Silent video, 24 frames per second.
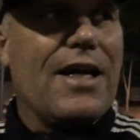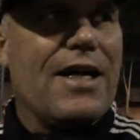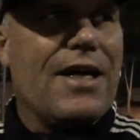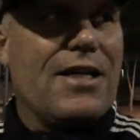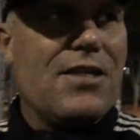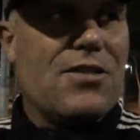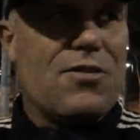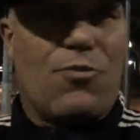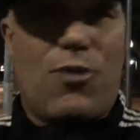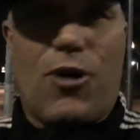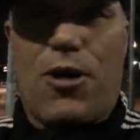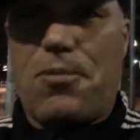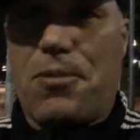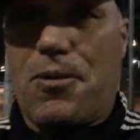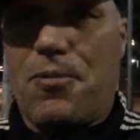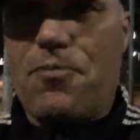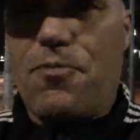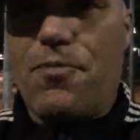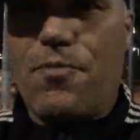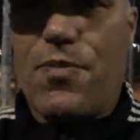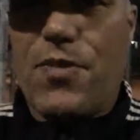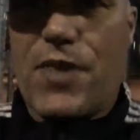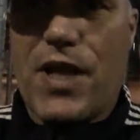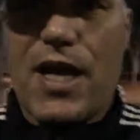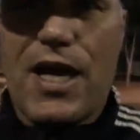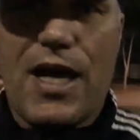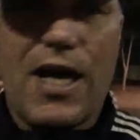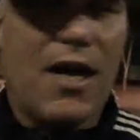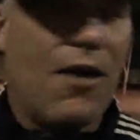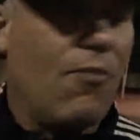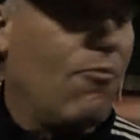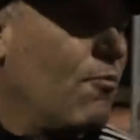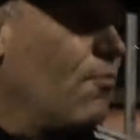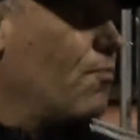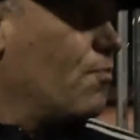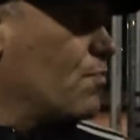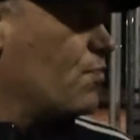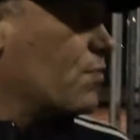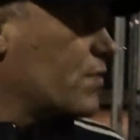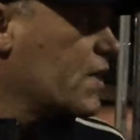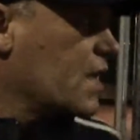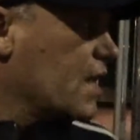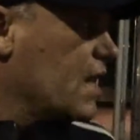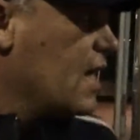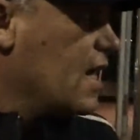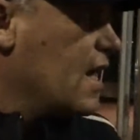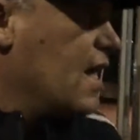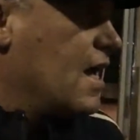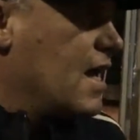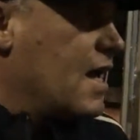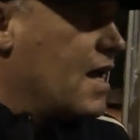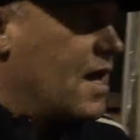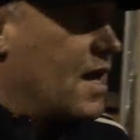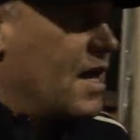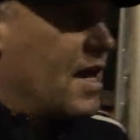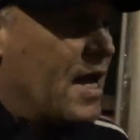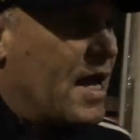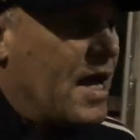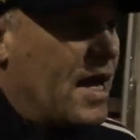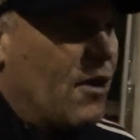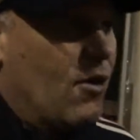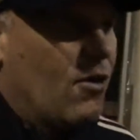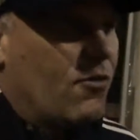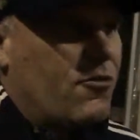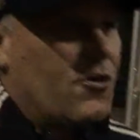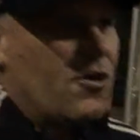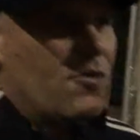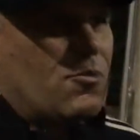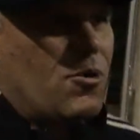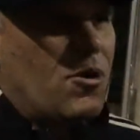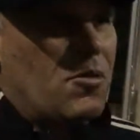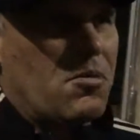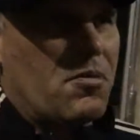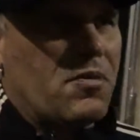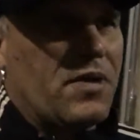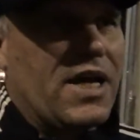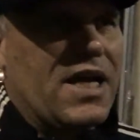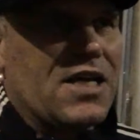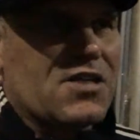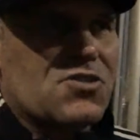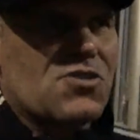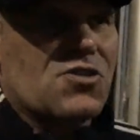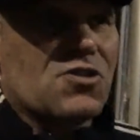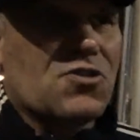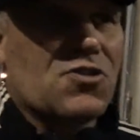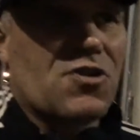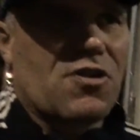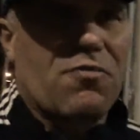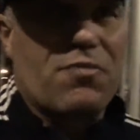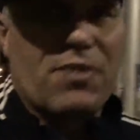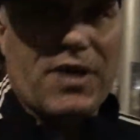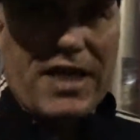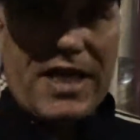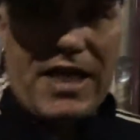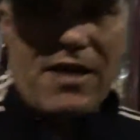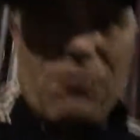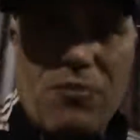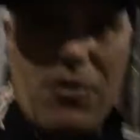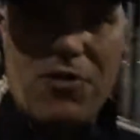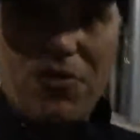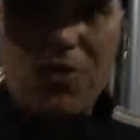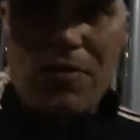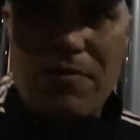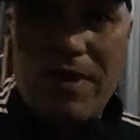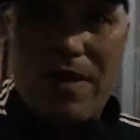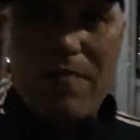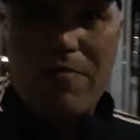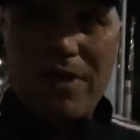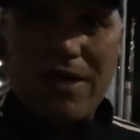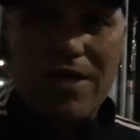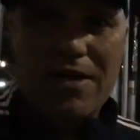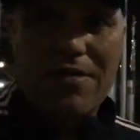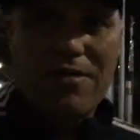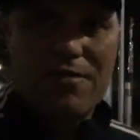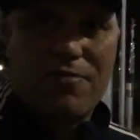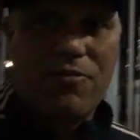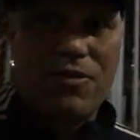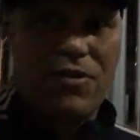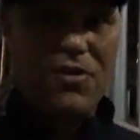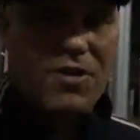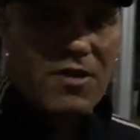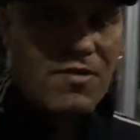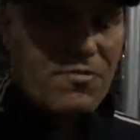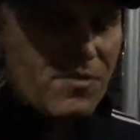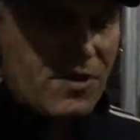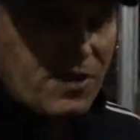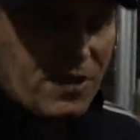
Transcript: is a problem, and often a problem that has to sort of begin with the member, with the